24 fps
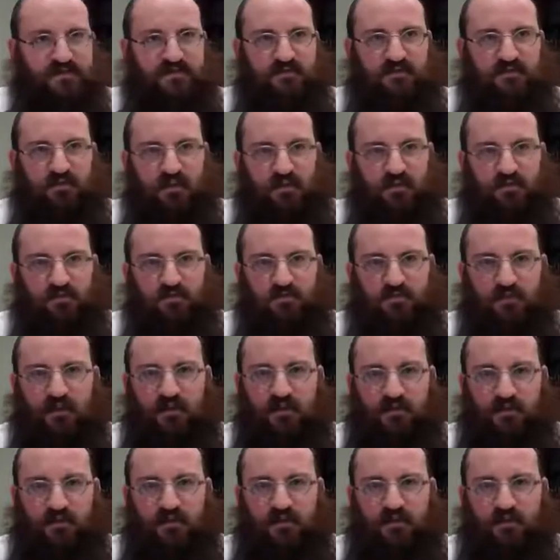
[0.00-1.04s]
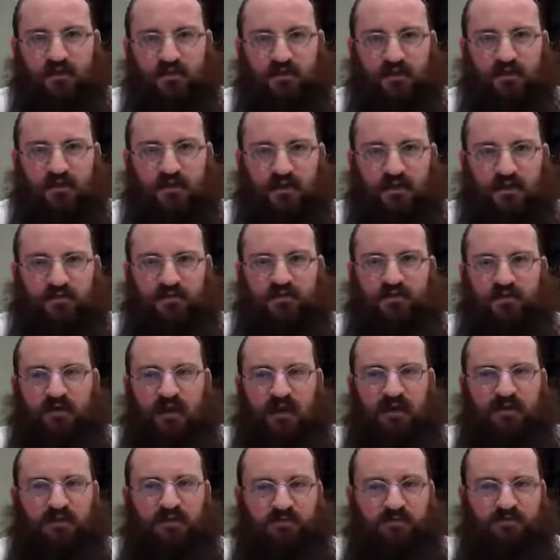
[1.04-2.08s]
what you know into
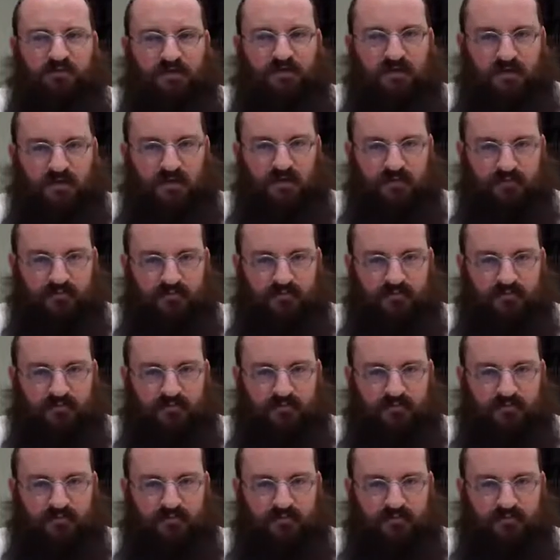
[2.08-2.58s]
how you feel.